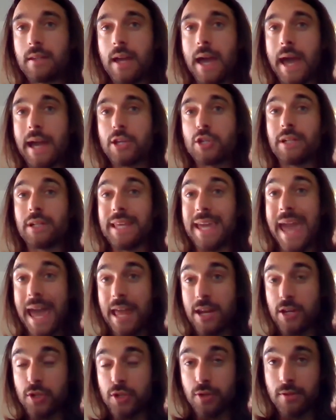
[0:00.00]
actually
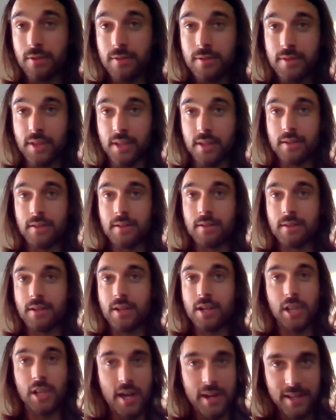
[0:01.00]
enter the
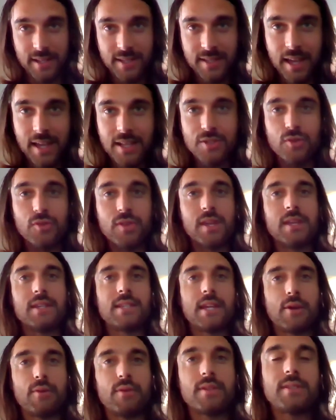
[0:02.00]
colonocytes or the
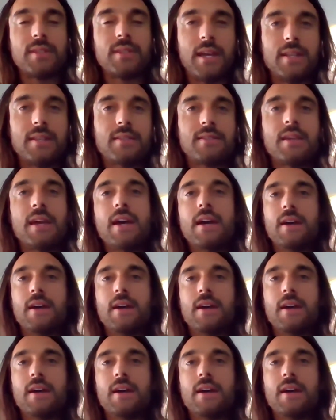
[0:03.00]
enterocytes.